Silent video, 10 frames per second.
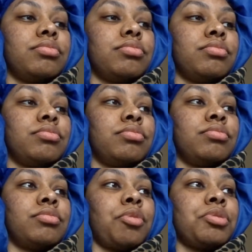
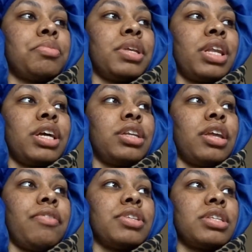Mm, I went to bed like
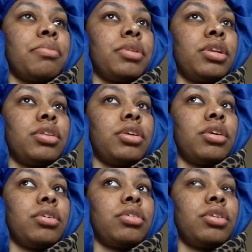11 something, I
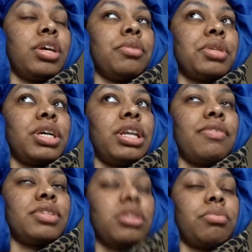think. Yeah, it was like
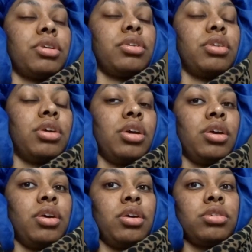11 something.
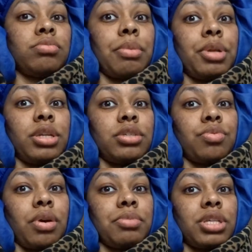maybe that is
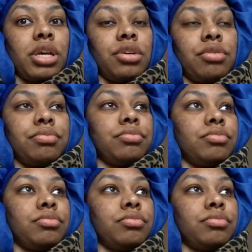why I'm tired.